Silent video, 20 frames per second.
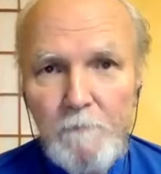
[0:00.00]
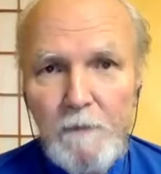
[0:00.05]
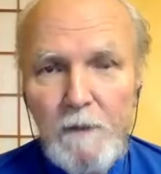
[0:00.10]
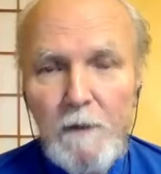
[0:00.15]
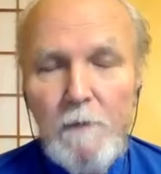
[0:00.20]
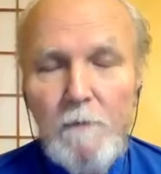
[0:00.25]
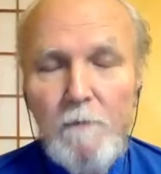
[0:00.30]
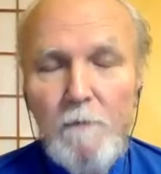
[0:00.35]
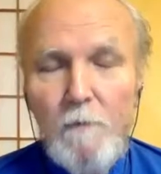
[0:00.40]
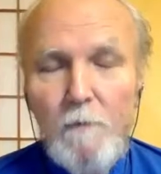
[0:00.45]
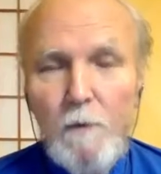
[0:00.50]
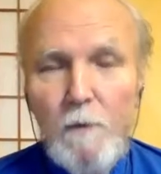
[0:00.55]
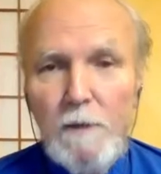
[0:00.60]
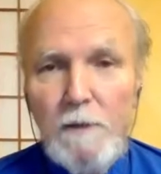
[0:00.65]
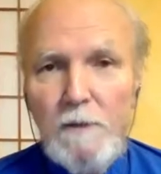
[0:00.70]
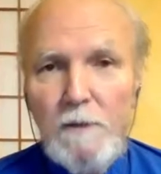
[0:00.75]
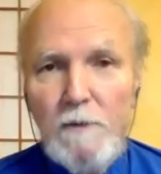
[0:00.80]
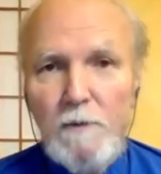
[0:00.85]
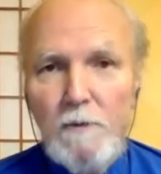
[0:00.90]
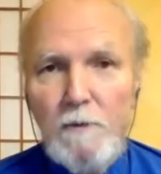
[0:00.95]
of
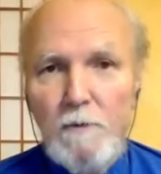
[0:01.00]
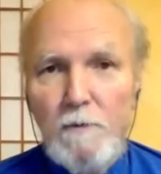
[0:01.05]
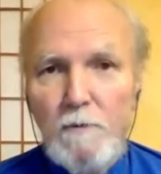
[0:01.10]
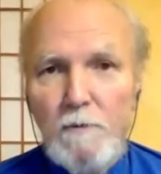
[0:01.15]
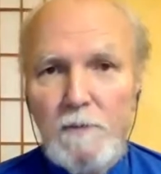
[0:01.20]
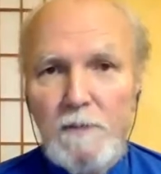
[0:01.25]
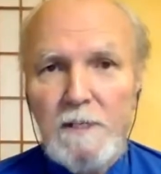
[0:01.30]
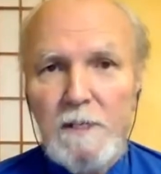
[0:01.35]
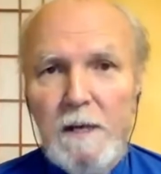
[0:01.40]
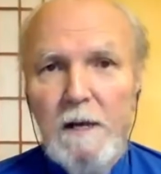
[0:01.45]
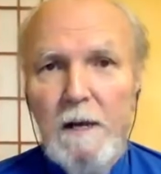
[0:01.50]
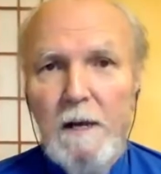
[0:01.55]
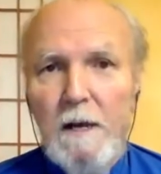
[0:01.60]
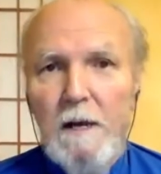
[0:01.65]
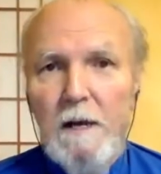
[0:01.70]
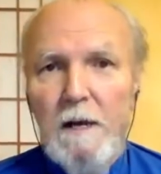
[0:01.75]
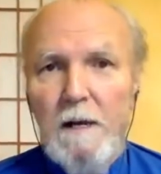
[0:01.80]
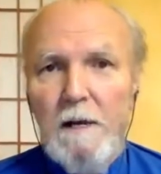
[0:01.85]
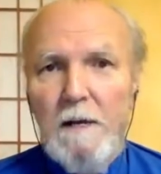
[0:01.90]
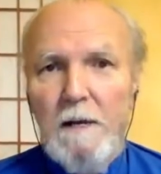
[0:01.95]
what those
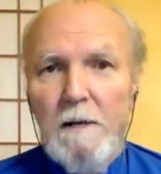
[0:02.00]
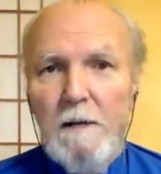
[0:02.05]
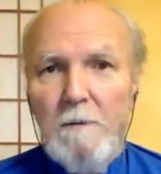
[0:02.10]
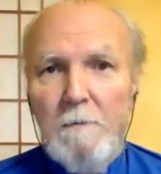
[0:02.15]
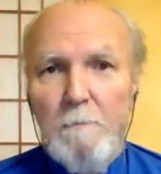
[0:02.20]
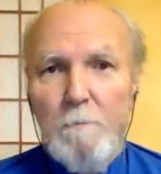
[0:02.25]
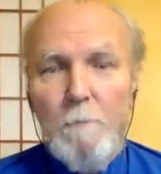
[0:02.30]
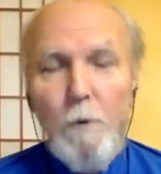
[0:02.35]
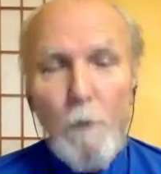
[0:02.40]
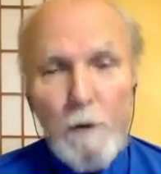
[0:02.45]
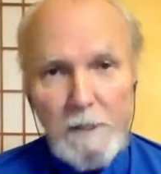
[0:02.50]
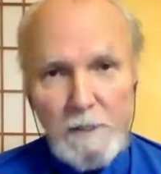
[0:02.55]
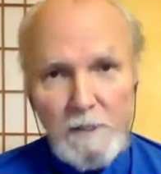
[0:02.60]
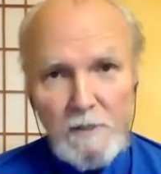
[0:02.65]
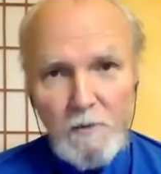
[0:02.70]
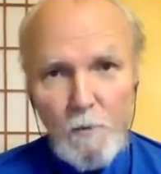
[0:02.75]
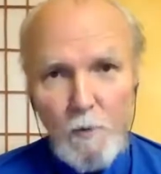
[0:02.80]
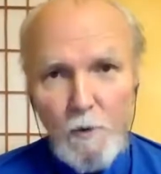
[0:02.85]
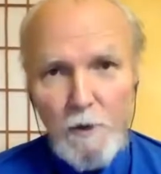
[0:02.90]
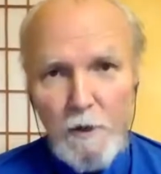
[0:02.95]

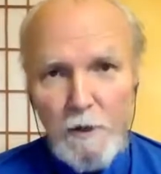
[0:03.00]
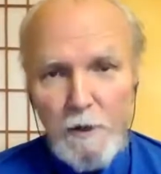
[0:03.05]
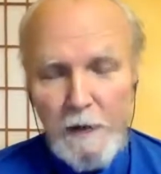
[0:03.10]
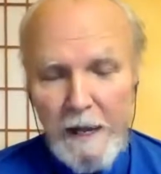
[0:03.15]
points were.